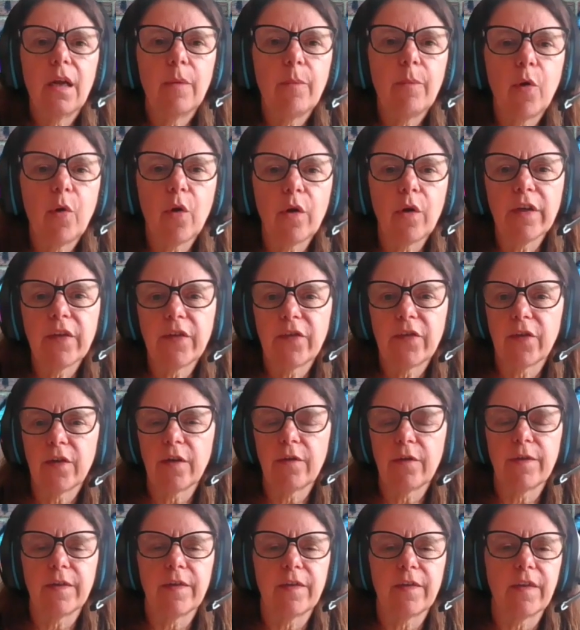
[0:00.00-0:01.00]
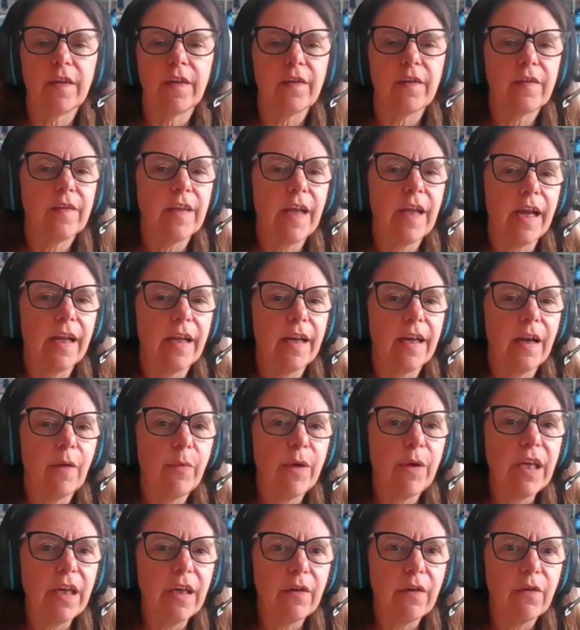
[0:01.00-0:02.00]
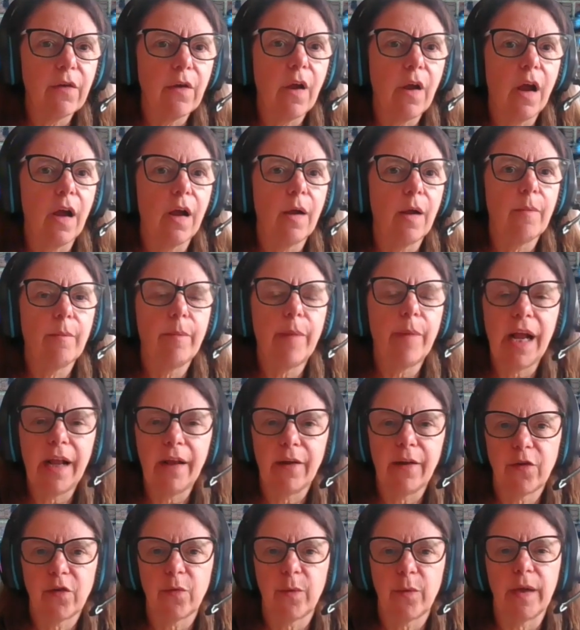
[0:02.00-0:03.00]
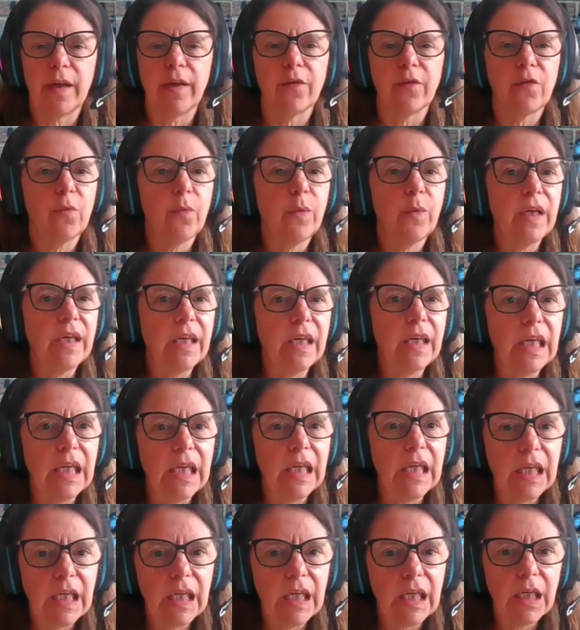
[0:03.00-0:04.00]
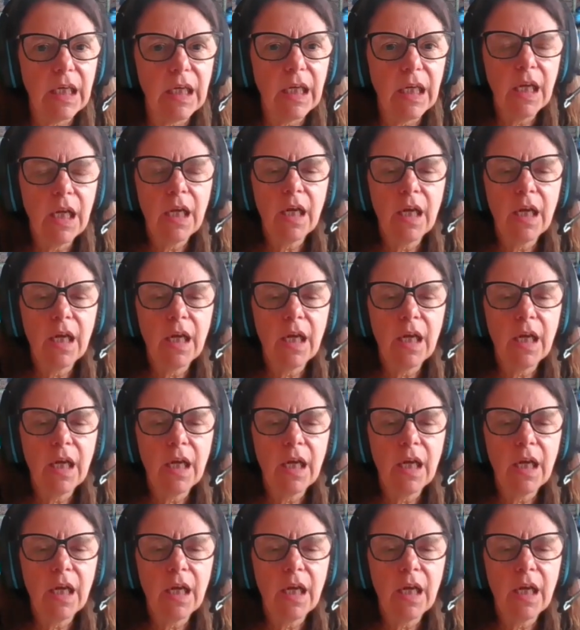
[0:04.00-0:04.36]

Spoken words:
porous surfaces, that we need bioswales, we need